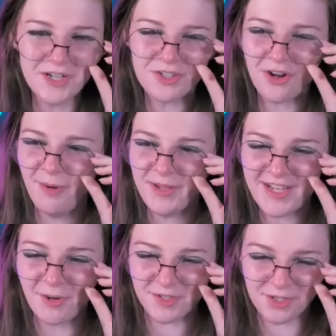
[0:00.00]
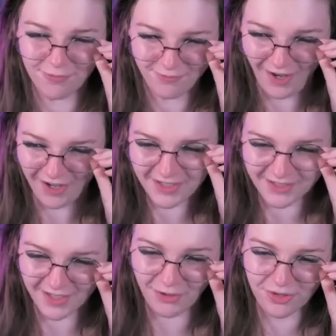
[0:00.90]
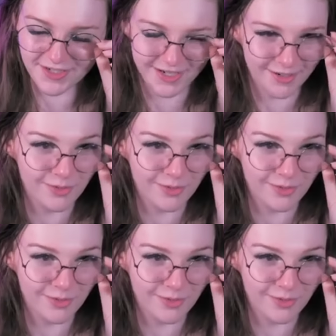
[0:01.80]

do. I mean, yeah, we do fuck like all the time.